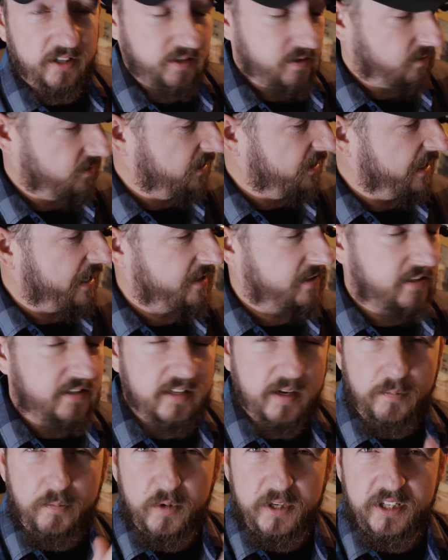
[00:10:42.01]
So the last
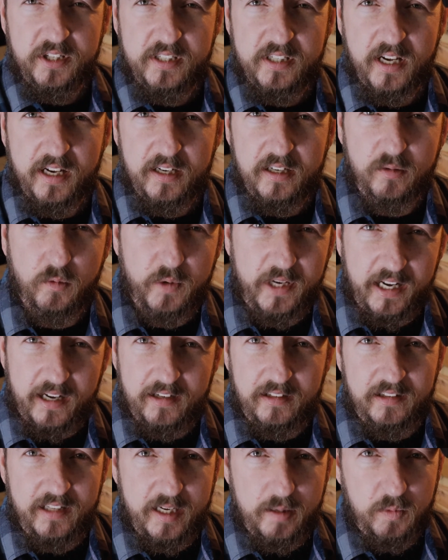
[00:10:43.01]
step, we
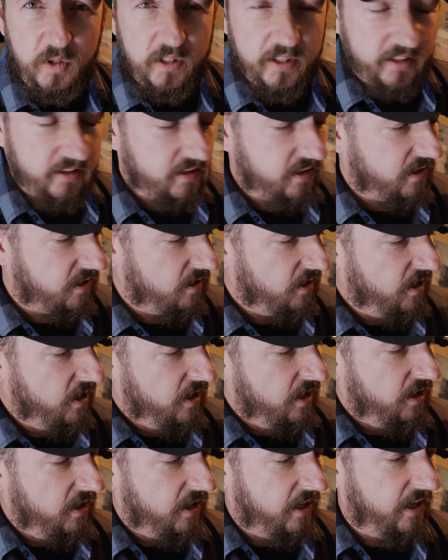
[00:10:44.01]
gotta label it there
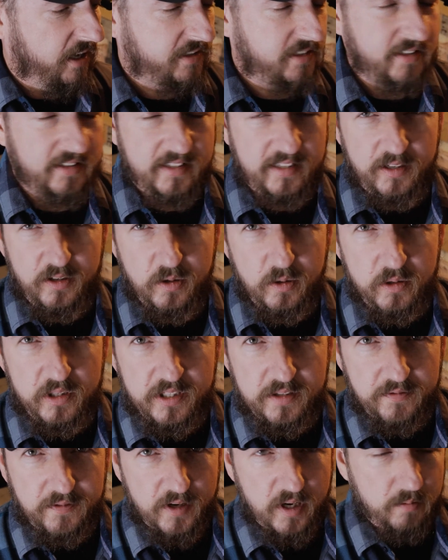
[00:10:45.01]
to say who
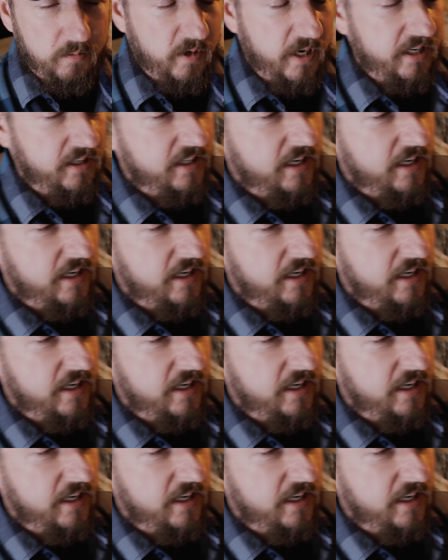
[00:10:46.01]
it's from, right?